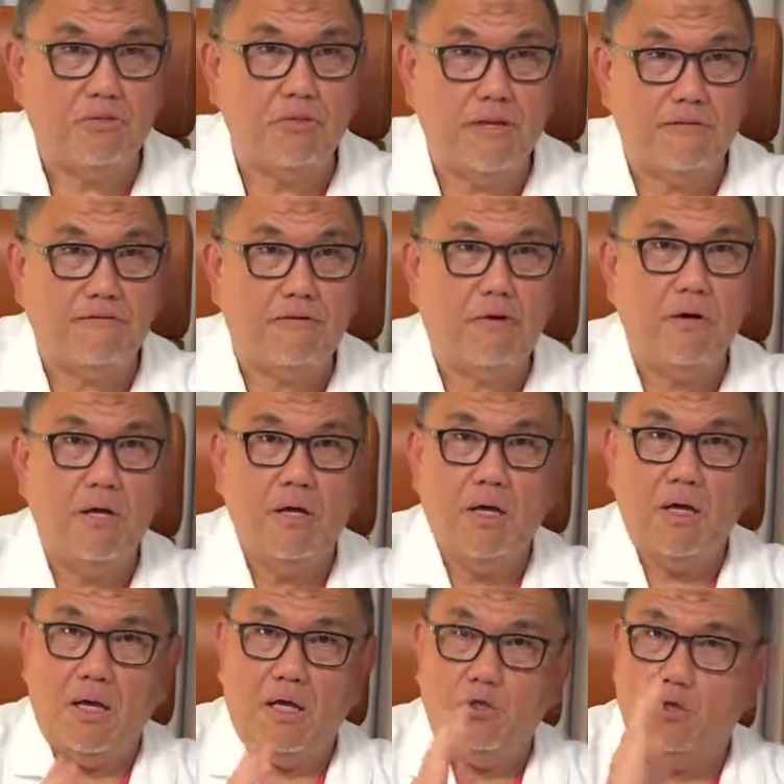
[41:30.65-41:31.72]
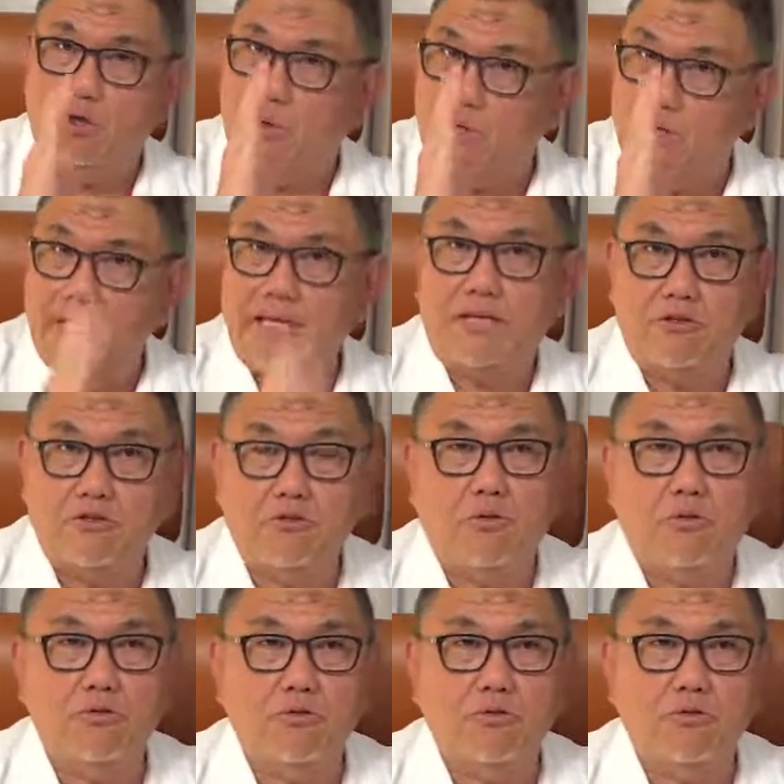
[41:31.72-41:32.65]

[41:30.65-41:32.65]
So therefore, you don't want to get a stroke.